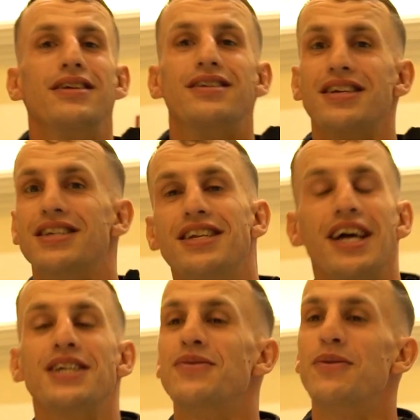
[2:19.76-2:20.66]

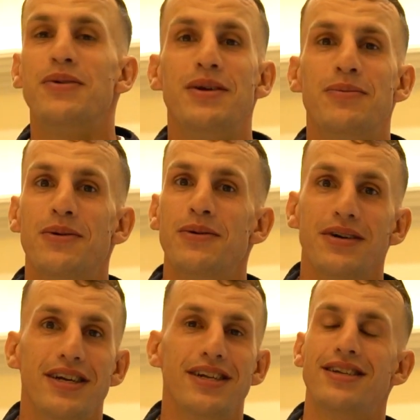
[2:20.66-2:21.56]
successful people.
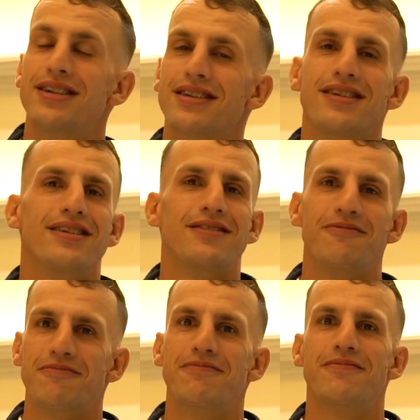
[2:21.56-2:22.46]
It's,
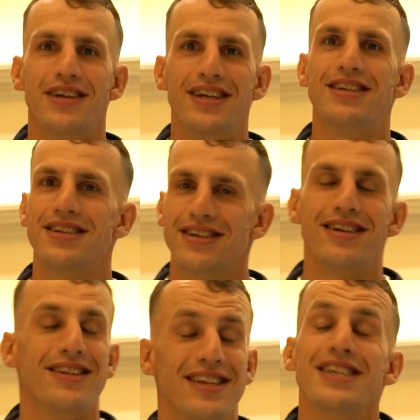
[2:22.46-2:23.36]
it's,
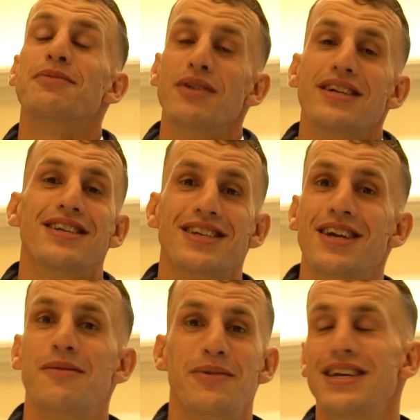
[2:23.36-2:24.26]
this blitz is
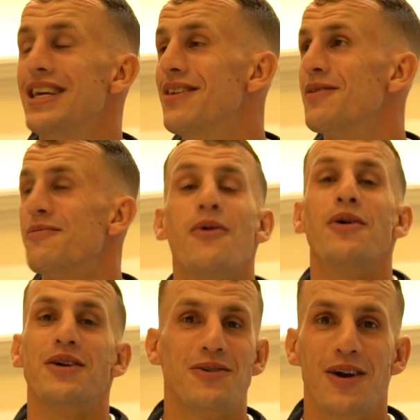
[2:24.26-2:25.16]
gonna be even
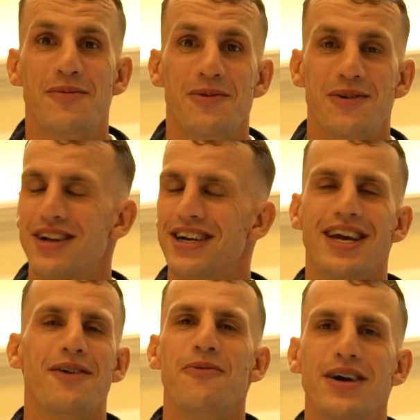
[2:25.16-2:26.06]
more incredible, and I
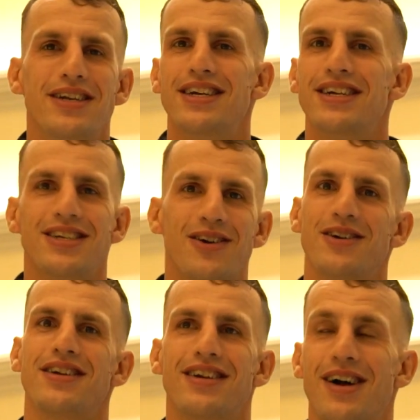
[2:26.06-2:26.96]
can't wait to get
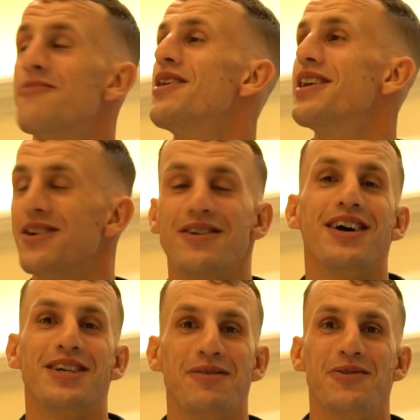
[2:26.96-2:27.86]
started. I'm ready to go
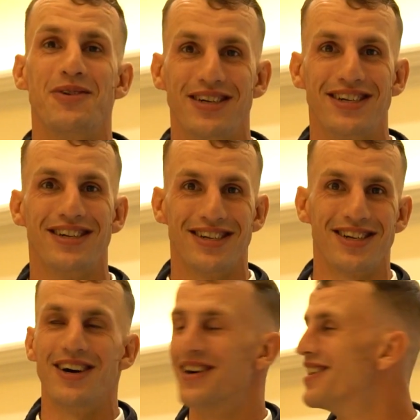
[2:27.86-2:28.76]
knock some doors. Let's go.